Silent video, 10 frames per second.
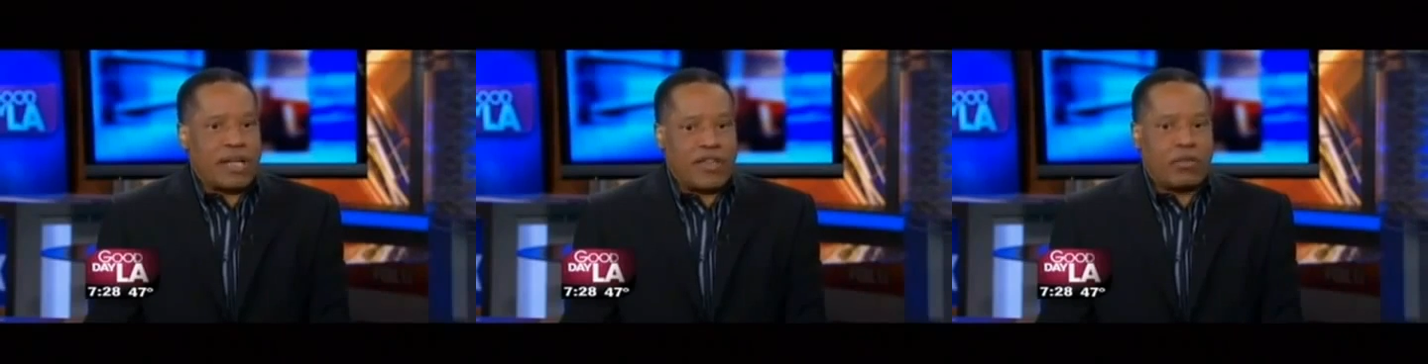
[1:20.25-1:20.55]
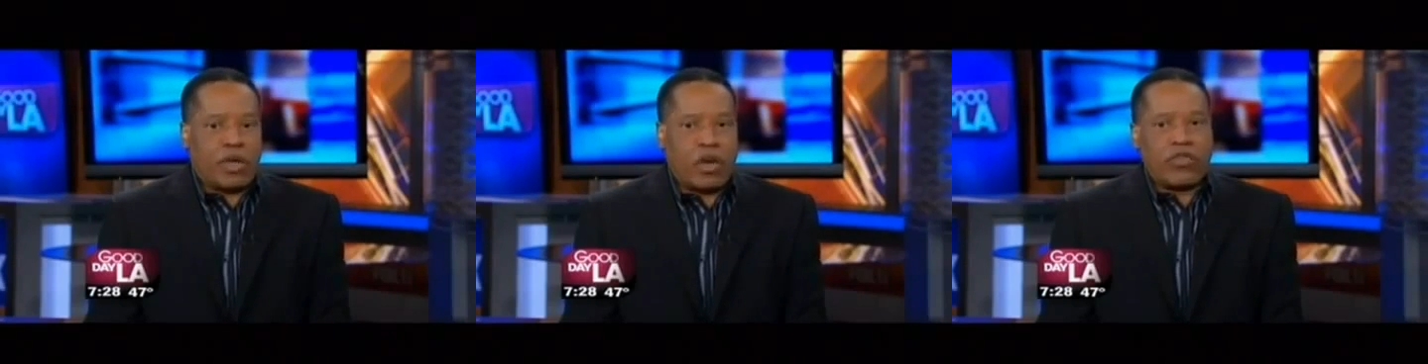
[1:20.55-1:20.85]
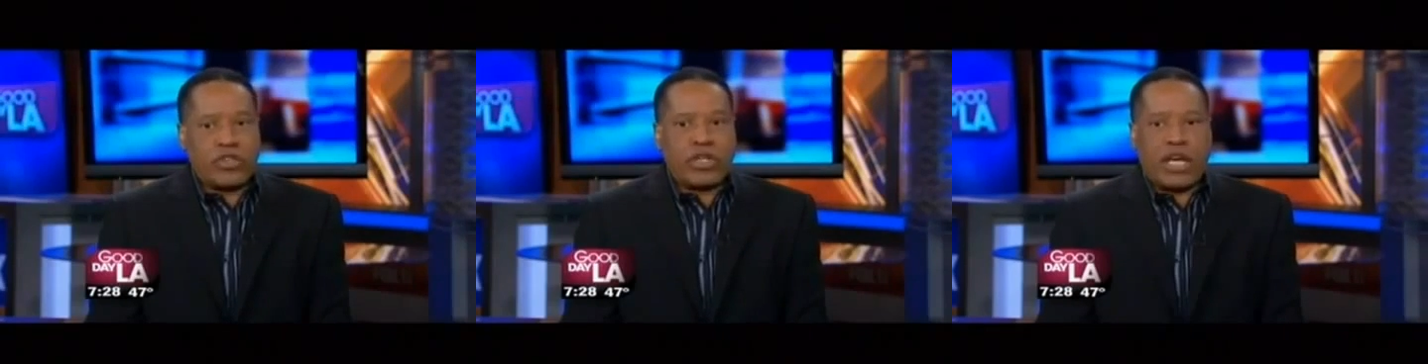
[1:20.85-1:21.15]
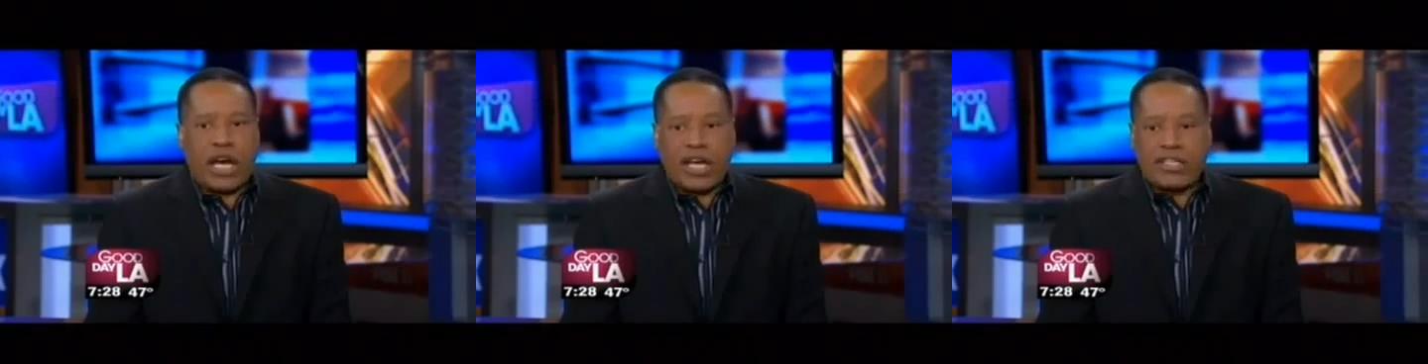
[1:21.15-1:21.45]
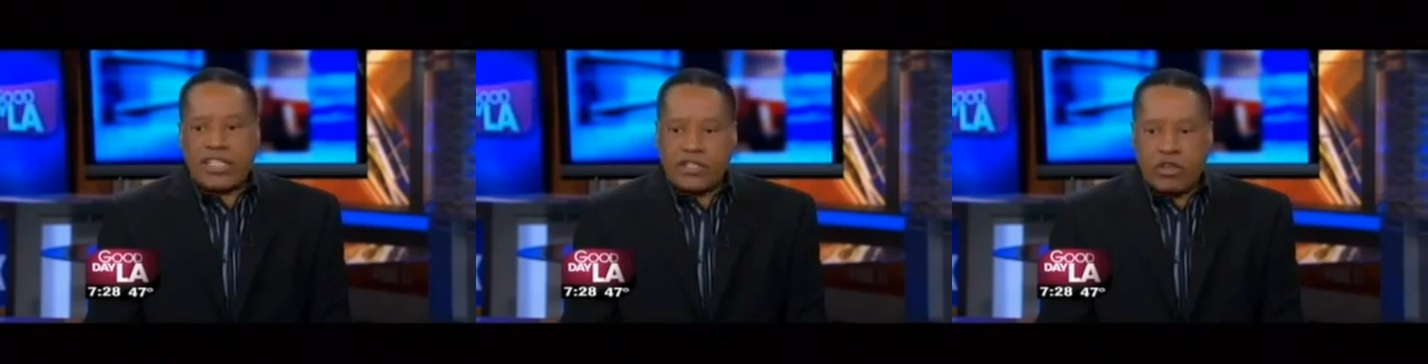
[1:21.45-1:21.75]
somebody, then went over to the
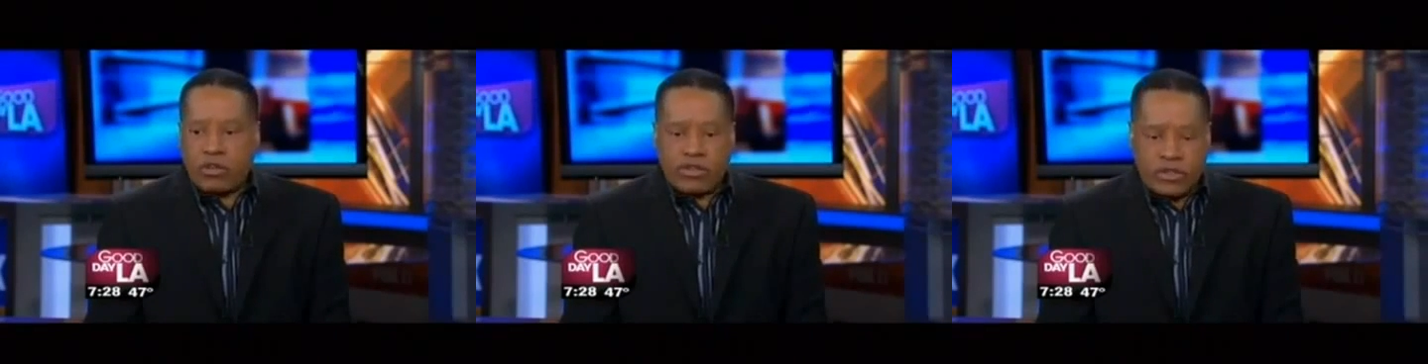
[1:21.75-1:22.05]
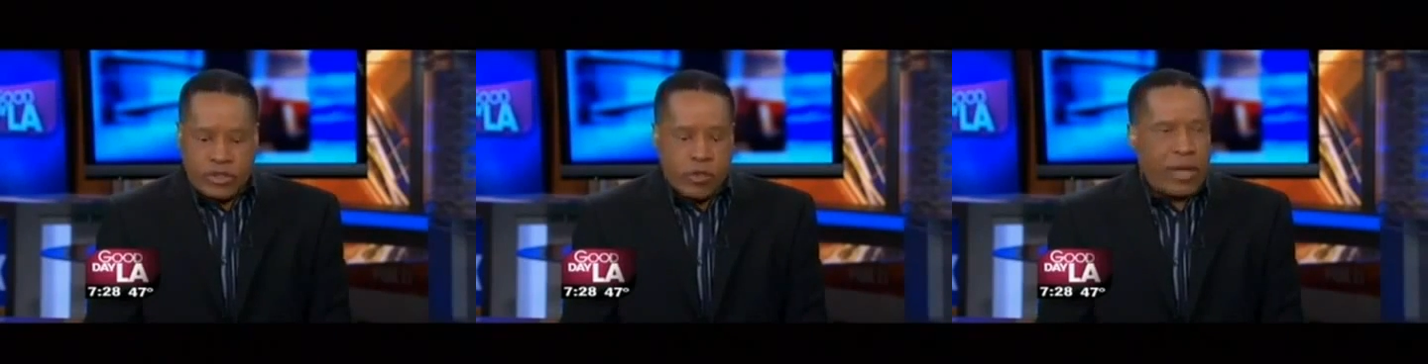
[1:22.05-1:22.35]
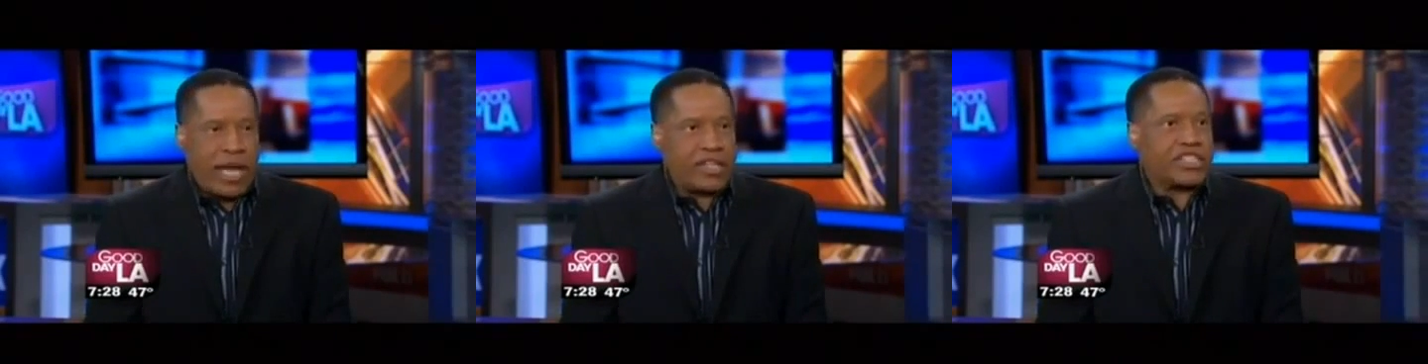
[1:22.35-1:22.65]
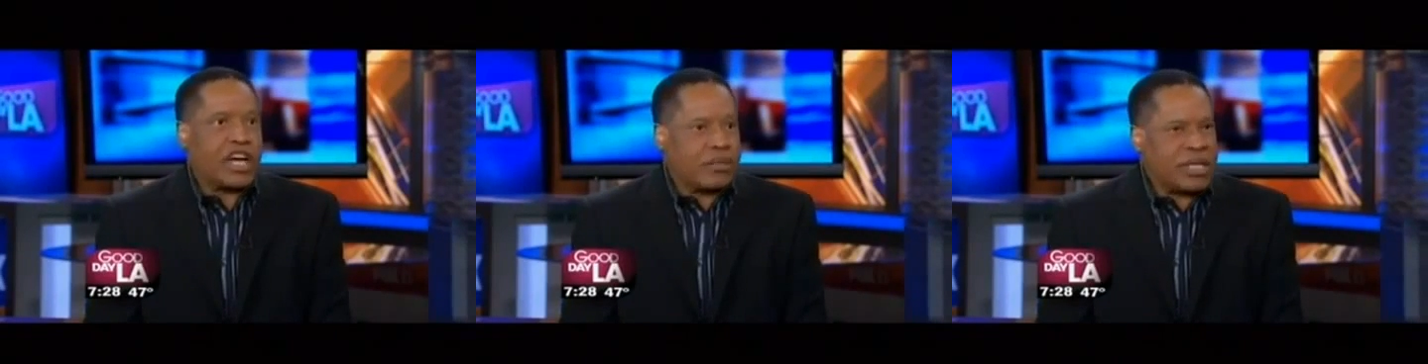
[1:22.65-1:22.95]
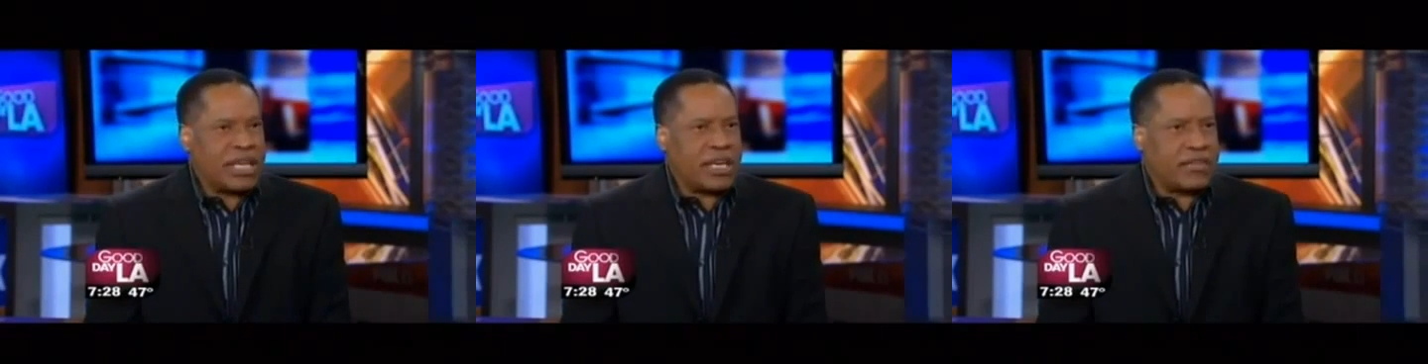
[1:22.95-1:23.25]
guy and said, you don't look so bad, and
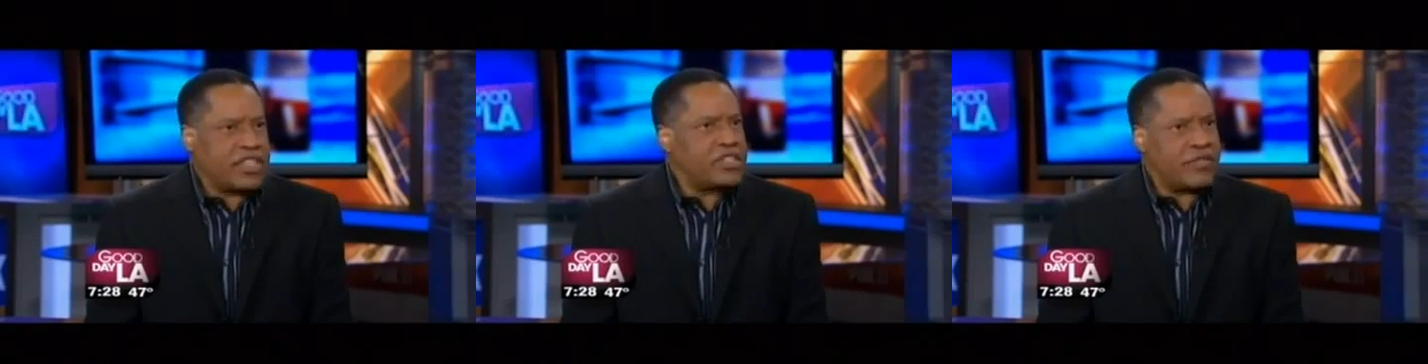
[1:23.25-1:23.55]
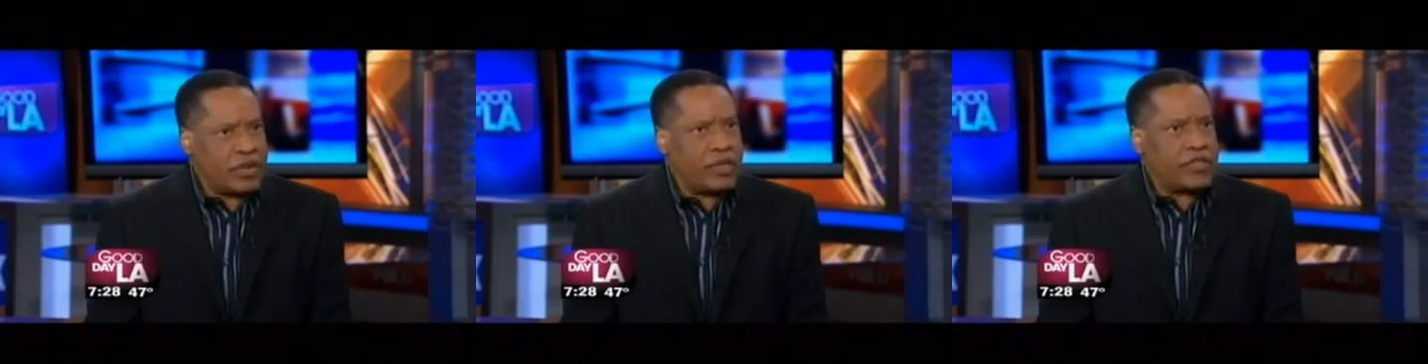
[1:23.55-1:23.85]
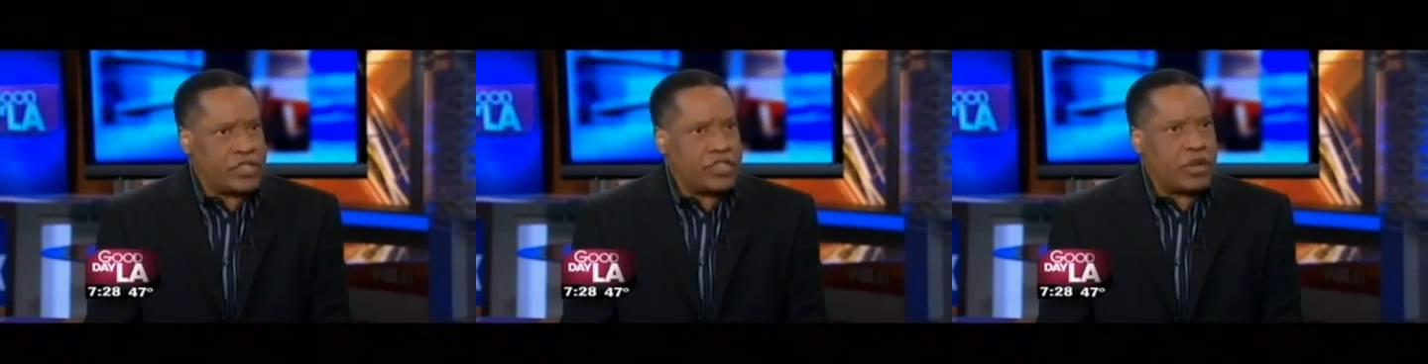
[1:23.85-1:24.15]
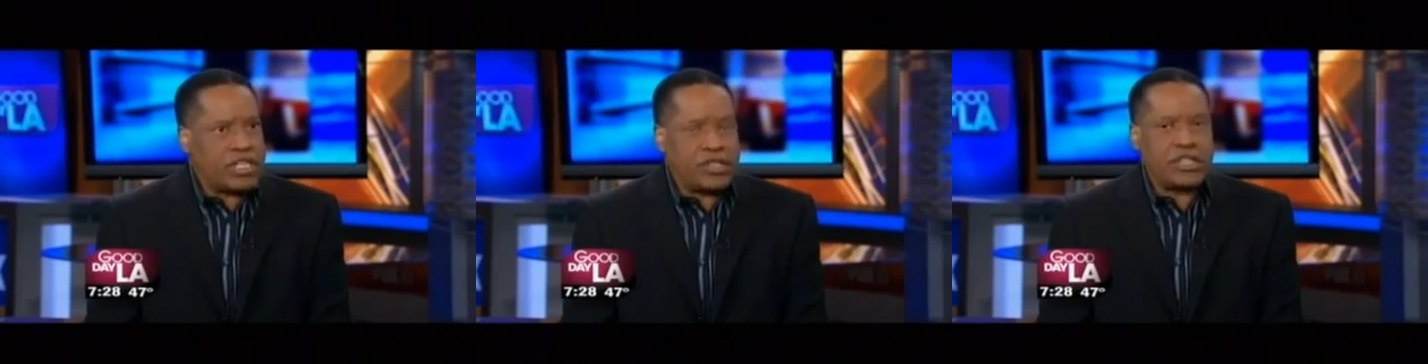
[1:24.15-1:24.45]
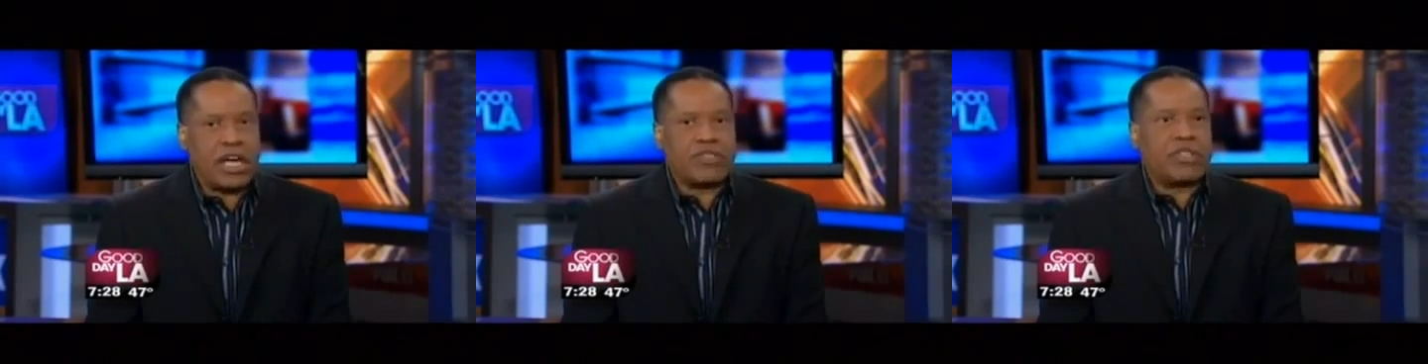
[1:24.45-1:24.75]
shot him again. This is a very different
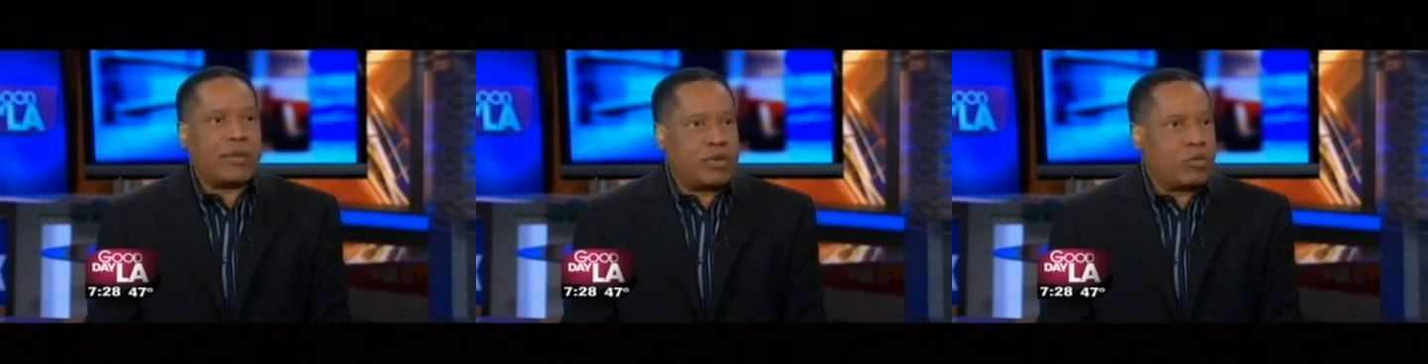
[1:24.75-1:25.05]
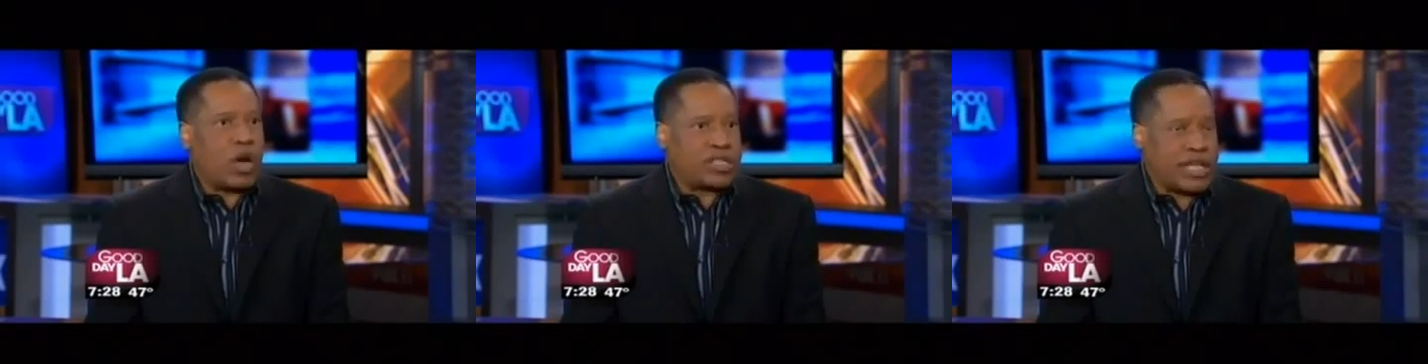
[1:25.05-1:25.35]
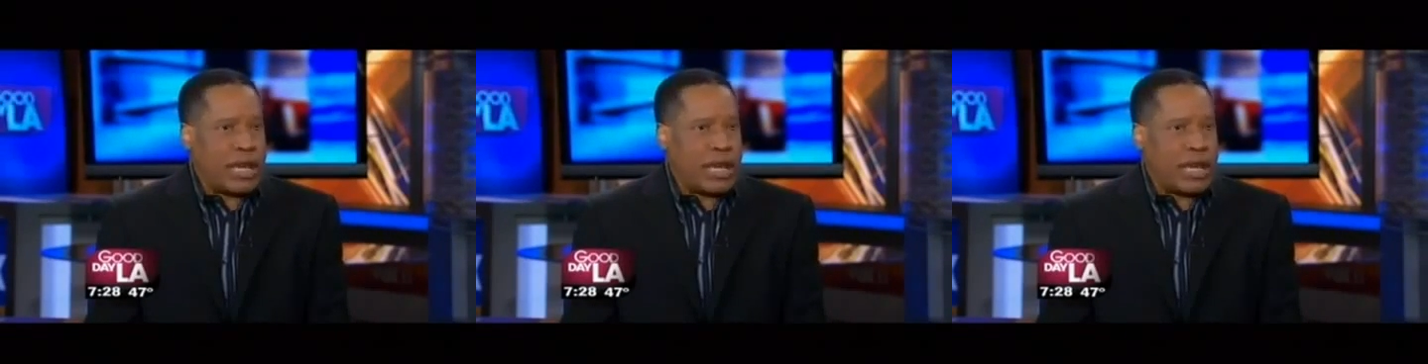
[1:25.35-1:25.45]
situation. This guy was a neighborhood